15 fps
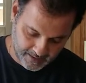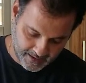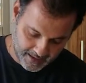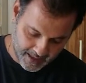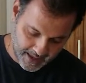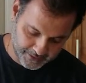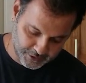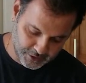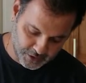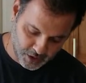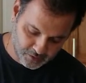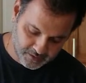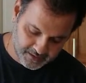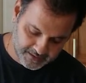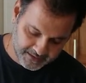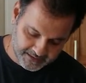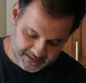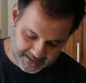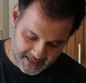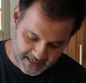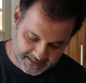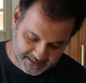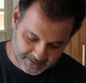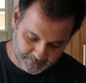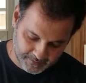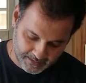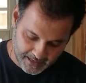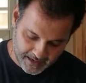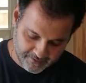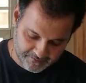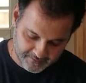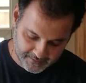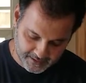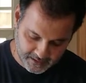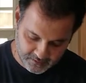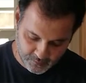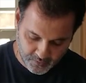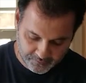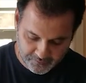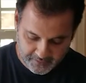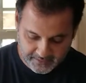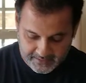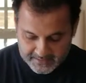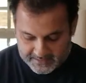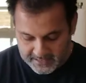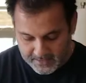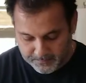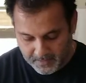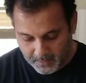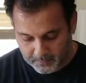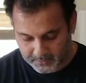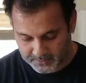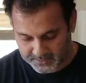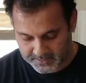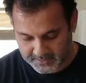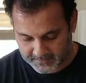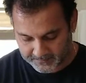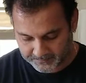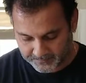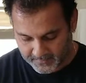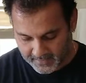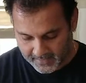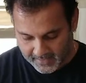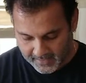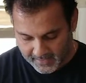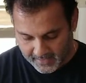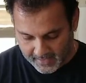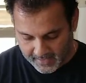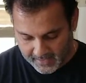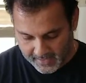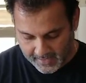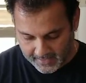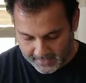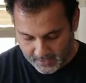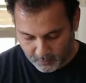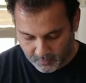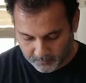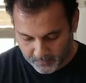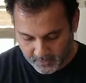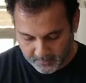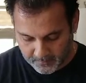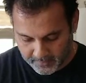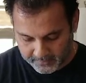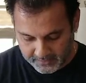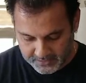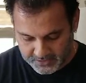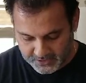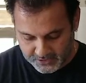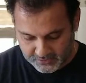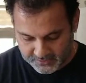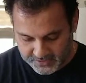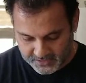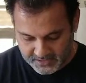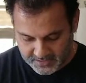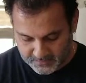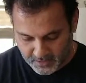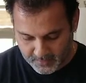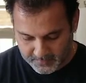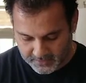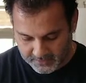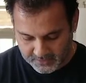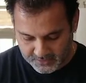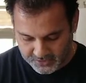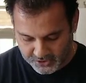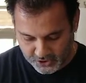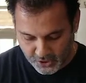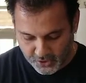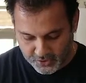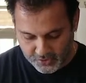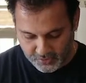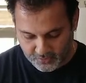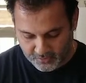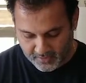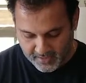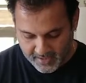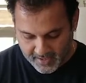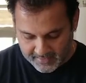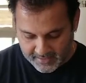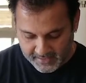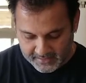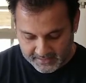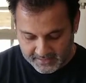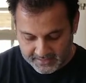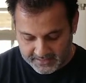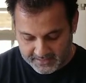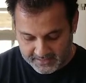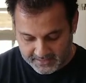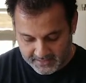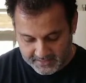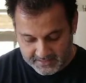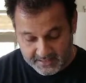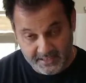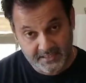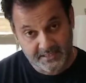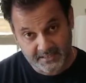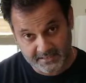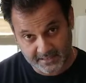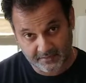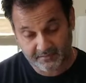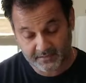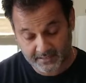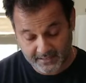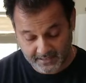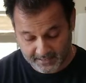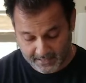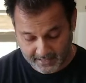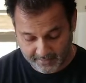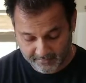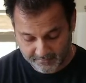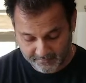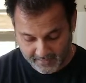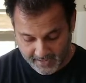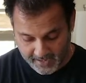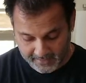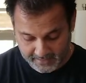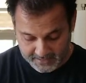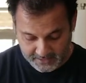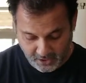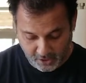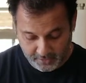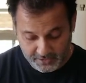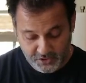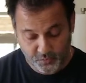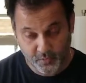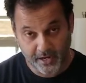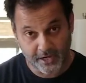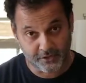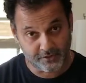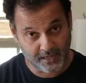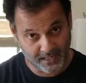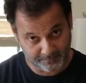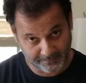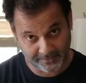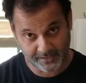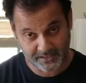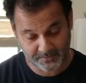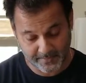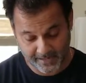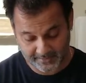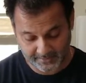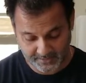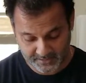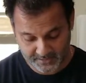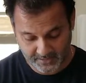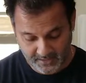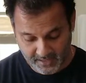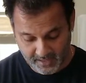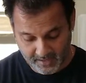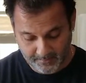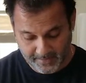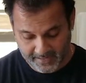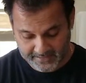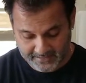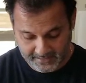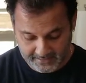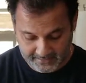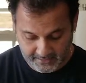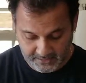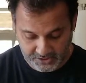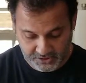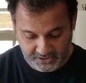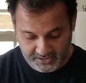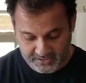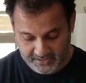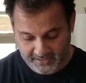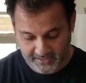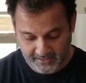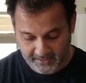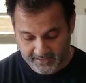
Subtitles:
And you know that the yeast has some life in it if you can see bubbles. And now I'm going to bring this to you in just a moment to show you that this yeast is definitely alive, and it's on its way to helping us make this amazing and deliciously